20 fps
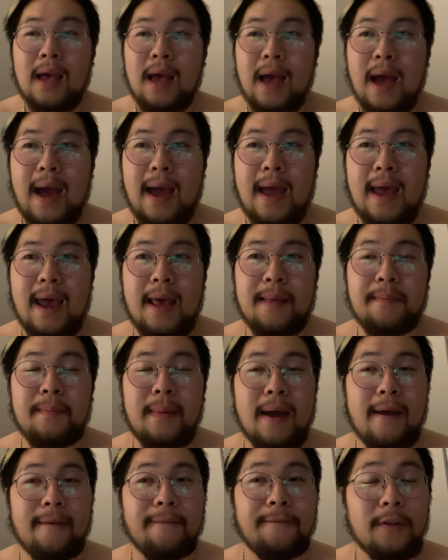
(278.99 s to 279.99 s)
I had
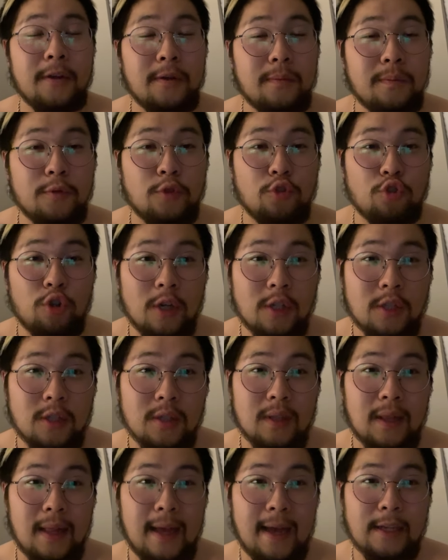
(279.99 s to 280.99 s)
my film structure
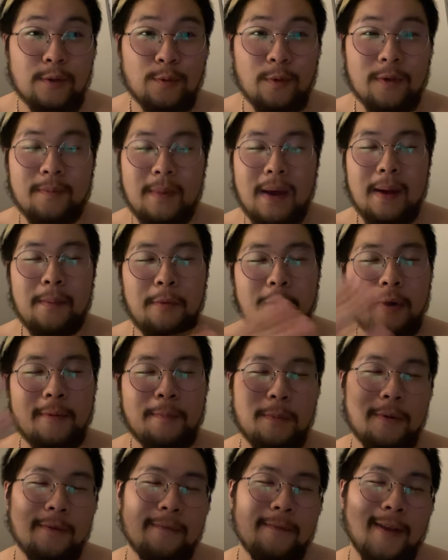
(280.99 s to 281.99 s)
class with my boy
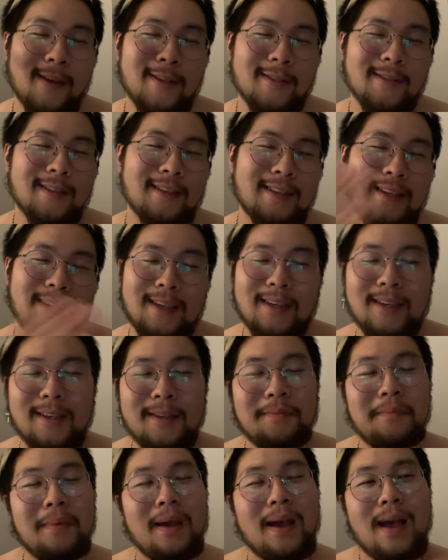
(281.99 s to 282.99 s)
Professor
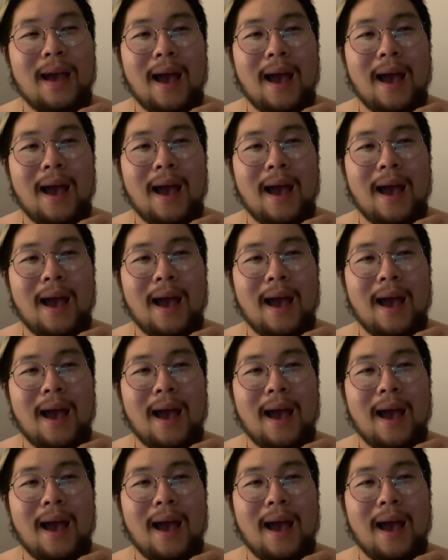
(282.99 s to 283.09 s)
Kim.